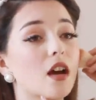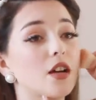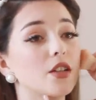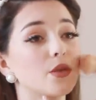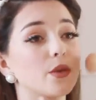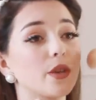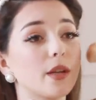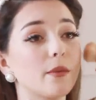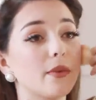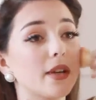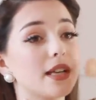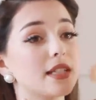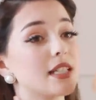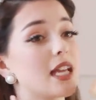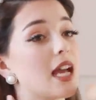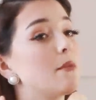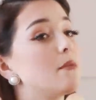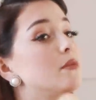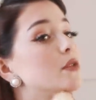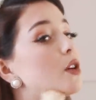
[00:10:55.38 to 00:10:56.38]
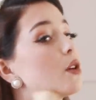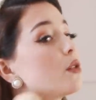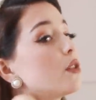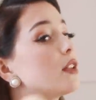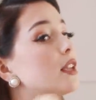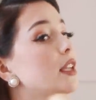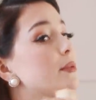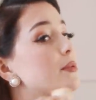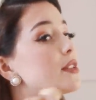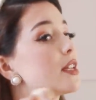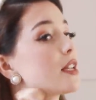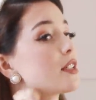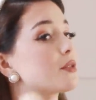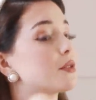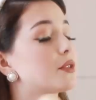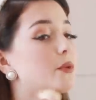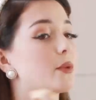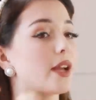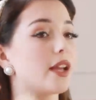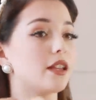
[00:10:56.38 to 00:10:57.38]
contouring because I'm totally obsessed
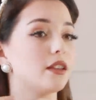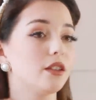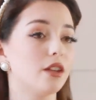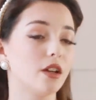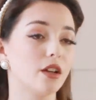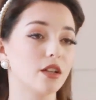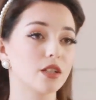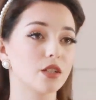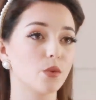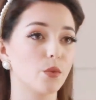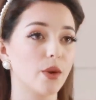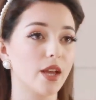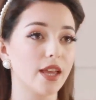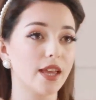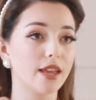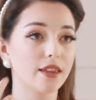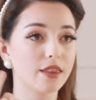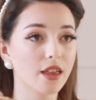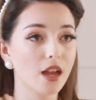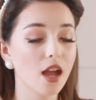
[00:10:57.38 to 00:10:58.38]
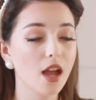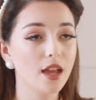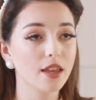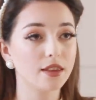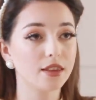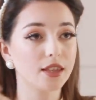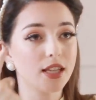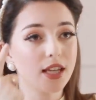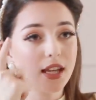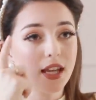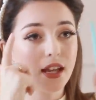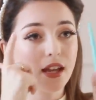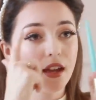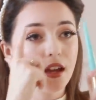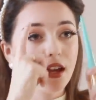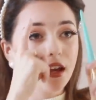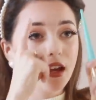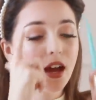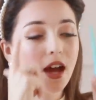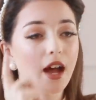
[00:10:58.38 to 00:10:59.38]
with the way it looks with the
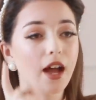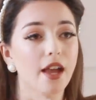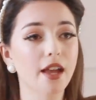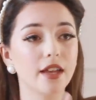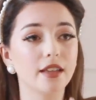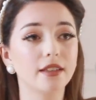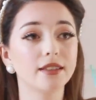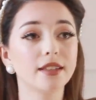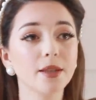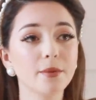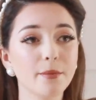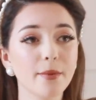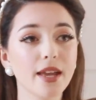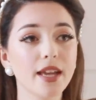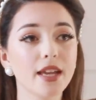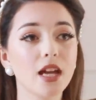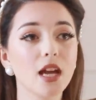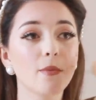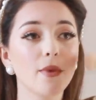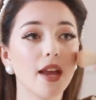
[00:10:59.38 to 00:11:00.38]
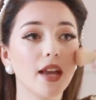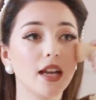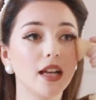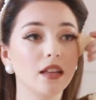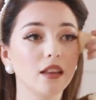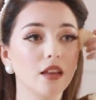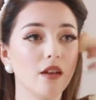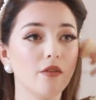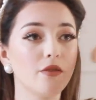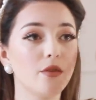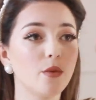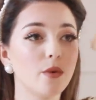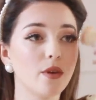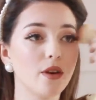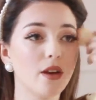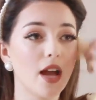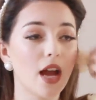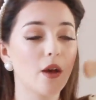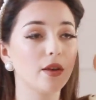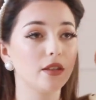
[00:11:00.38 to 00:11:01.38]
eye and lip makeup, and I love
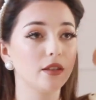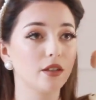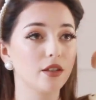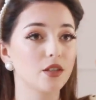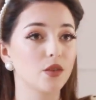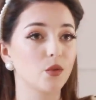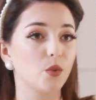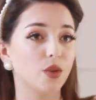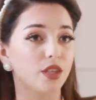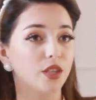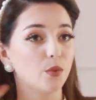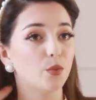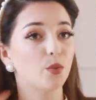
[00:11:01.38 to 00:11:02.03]
how it looks with